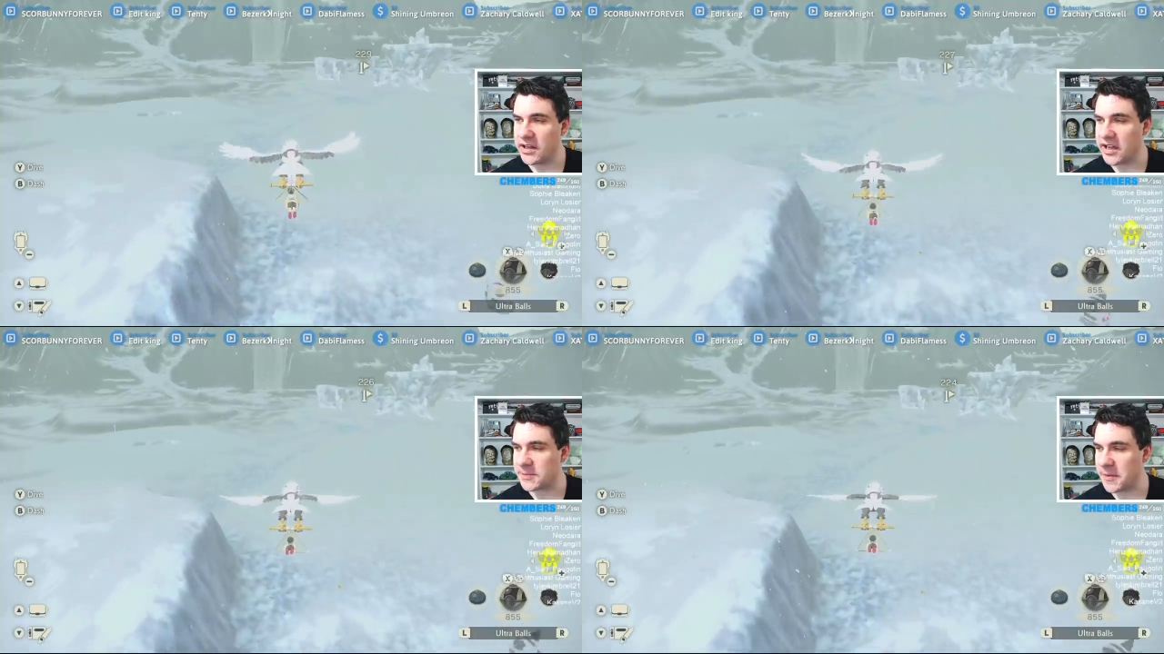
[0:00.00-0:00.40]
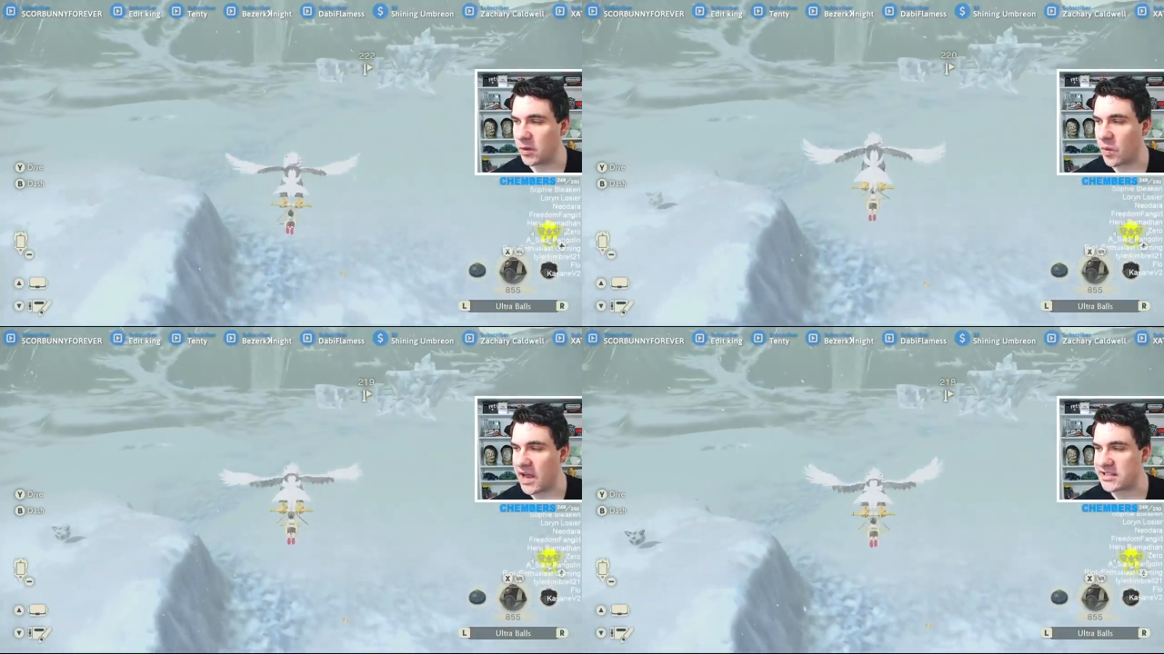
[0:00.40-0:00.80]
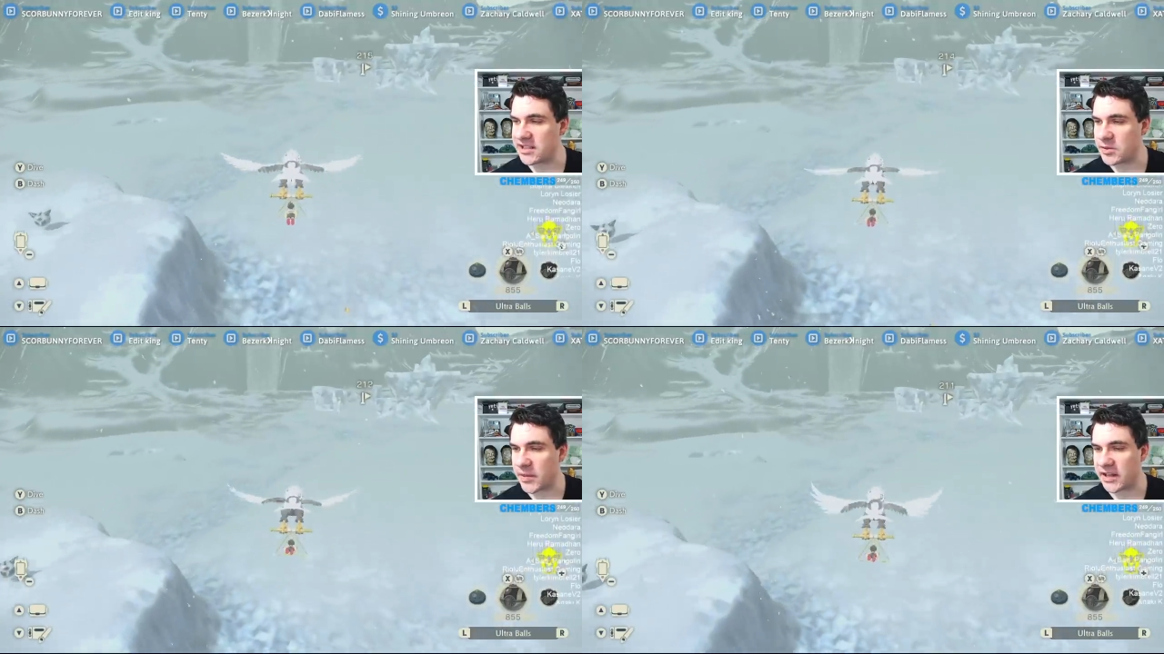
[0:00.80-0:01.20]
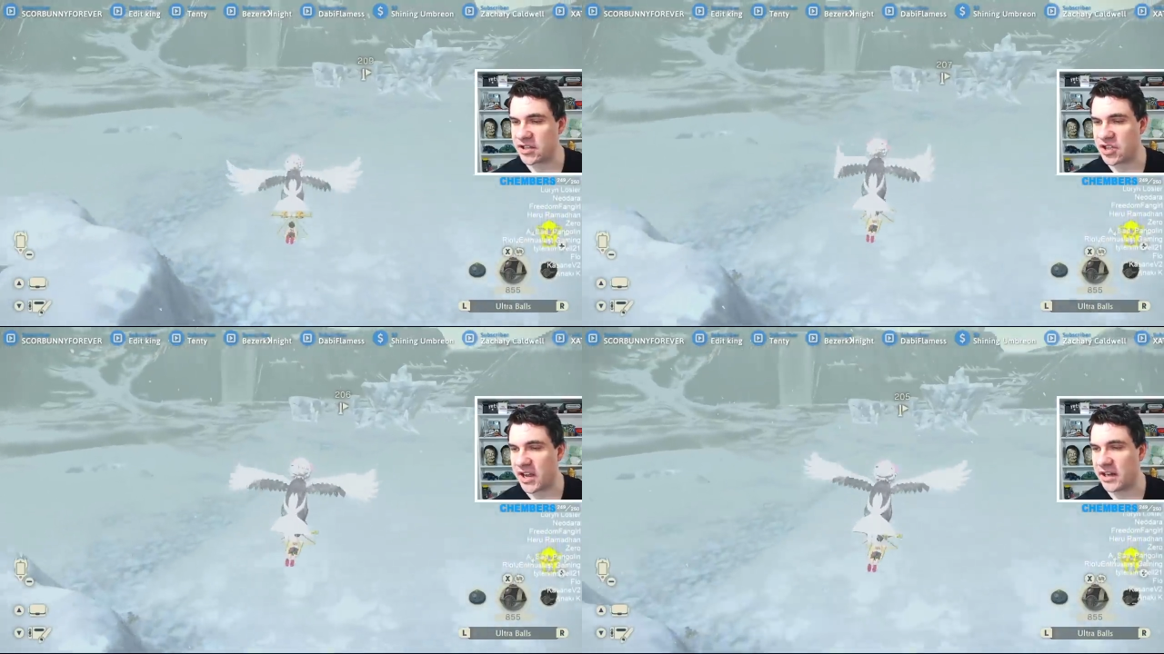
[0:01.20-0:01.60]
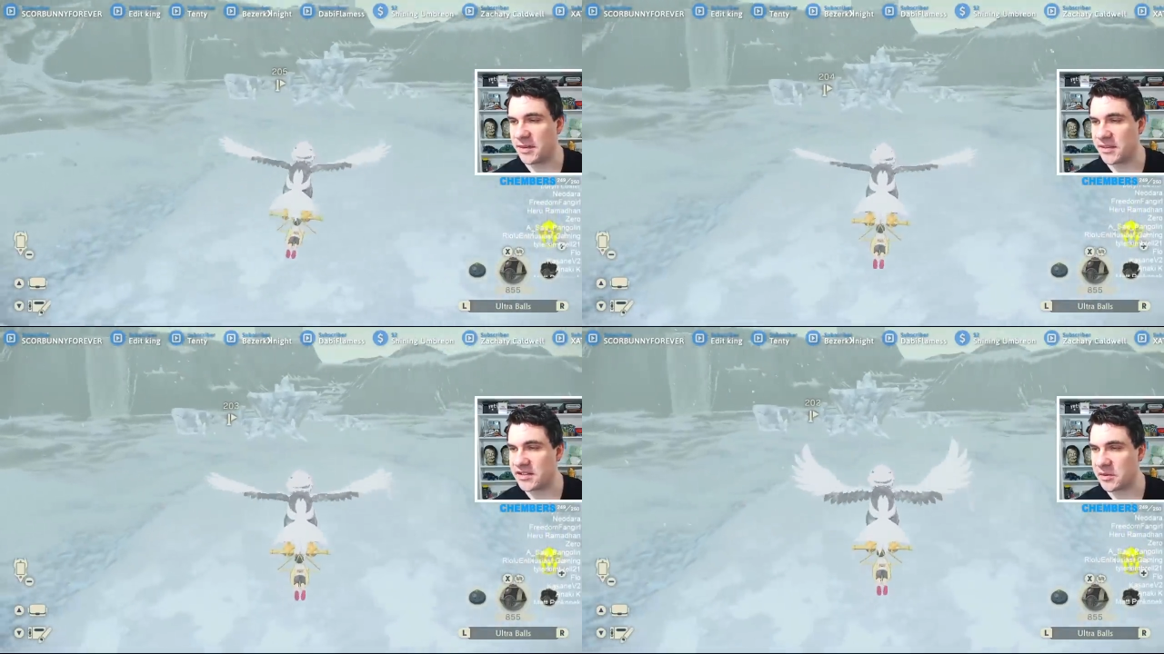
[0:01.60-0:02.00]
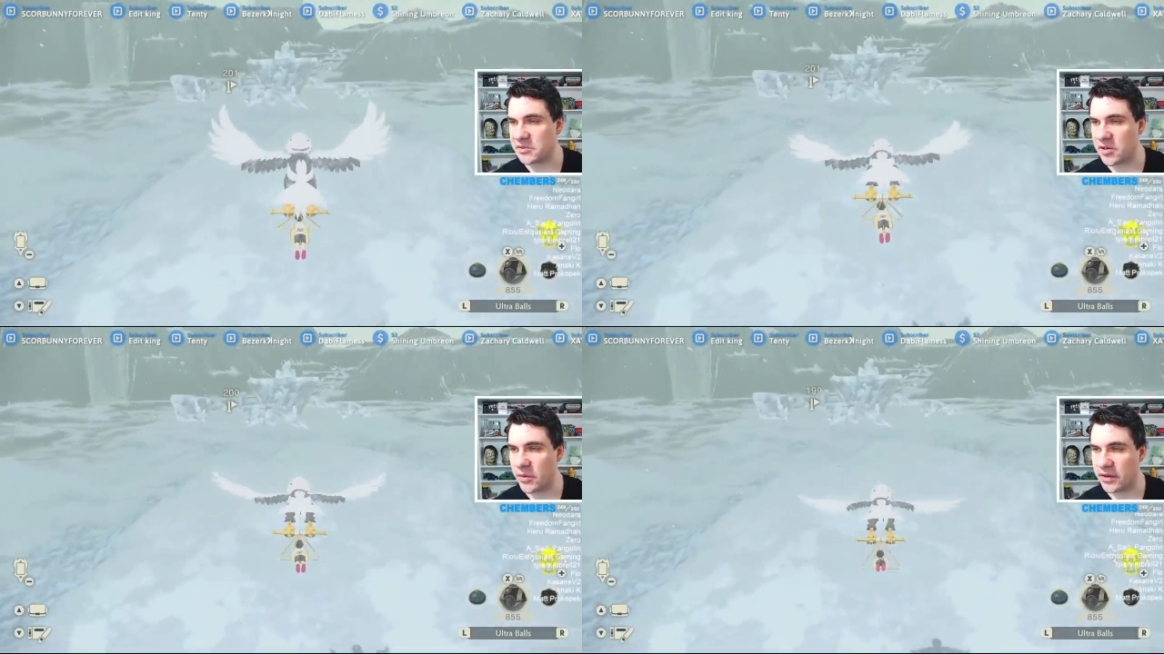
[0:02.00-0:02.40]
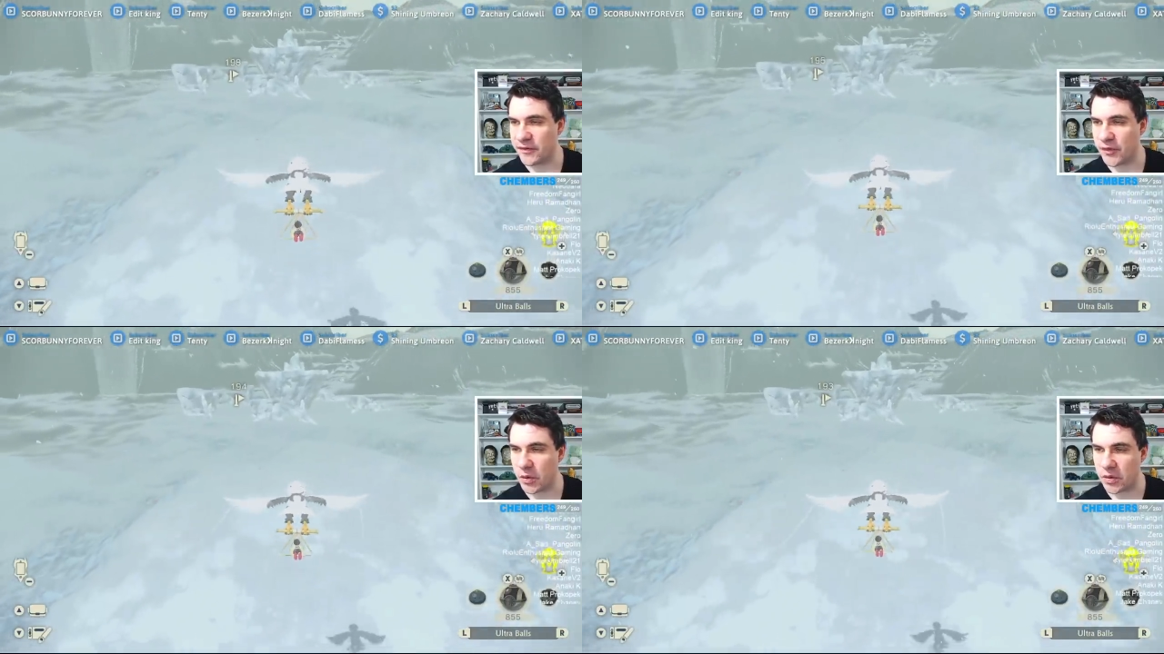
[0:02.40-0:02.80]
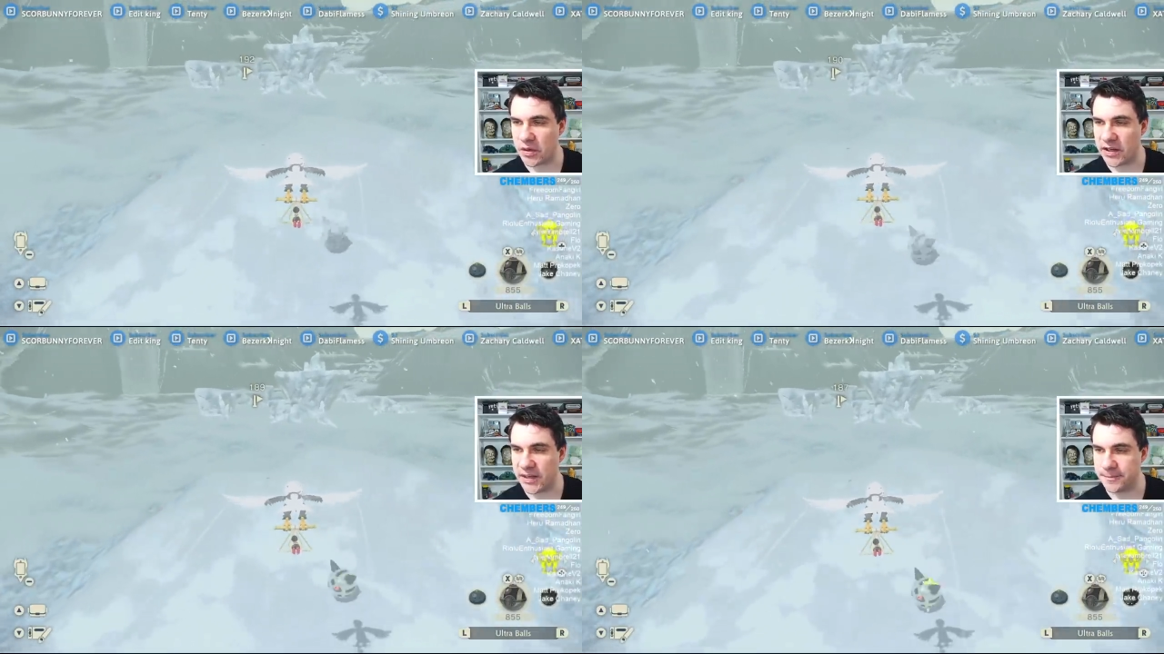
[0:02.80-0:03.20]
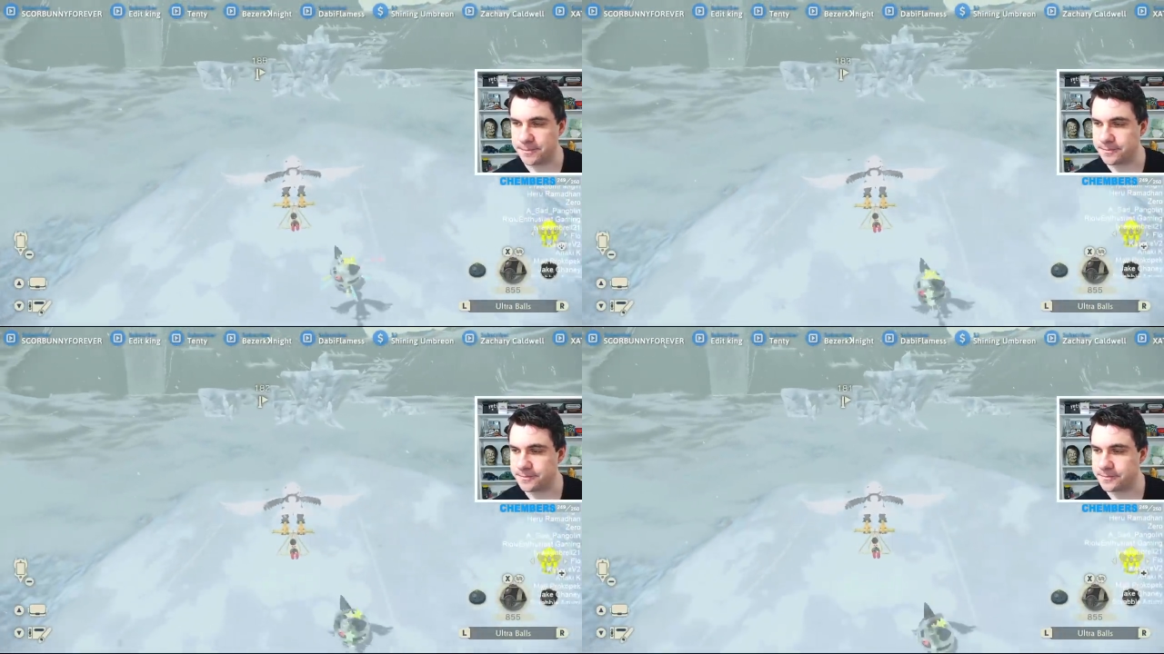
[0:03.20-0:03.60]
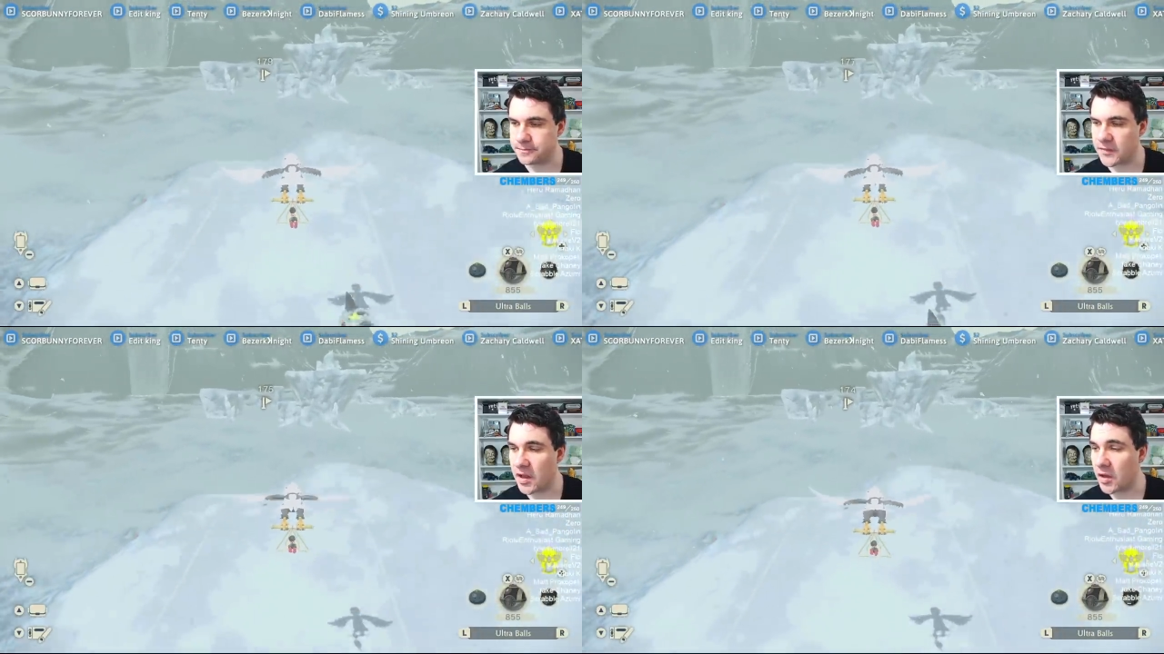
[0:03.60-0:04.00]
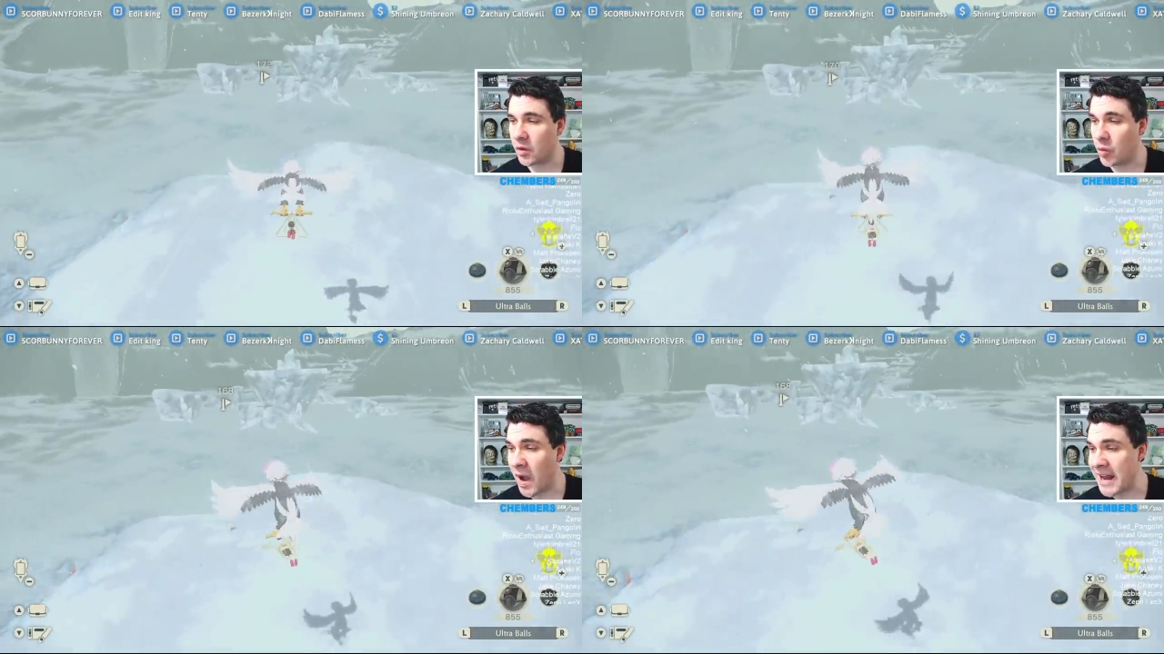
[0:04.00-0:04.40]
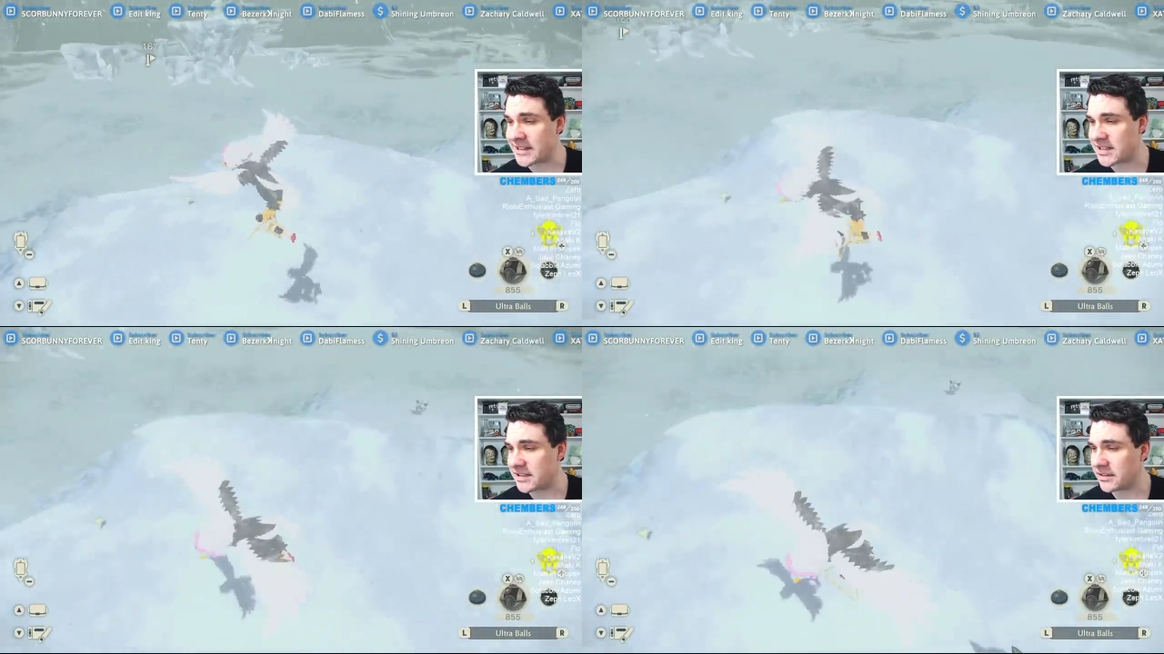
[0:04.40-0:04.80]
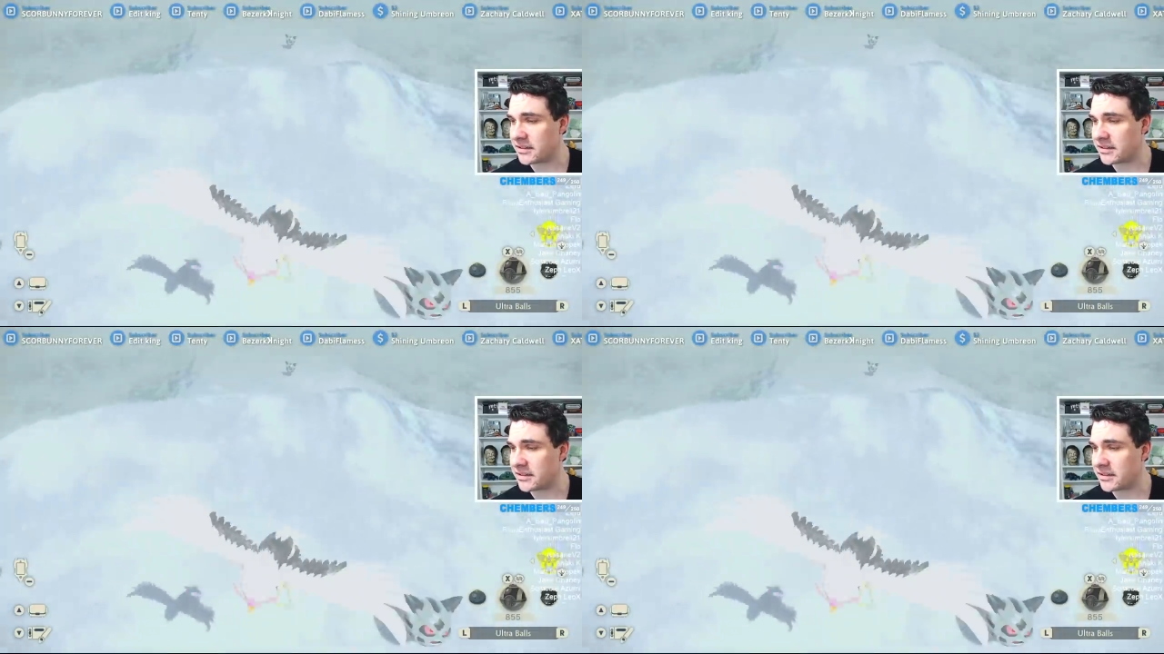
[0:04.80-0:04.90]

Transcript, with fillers: It's been a while since we had a shiny because I was going for, um... What?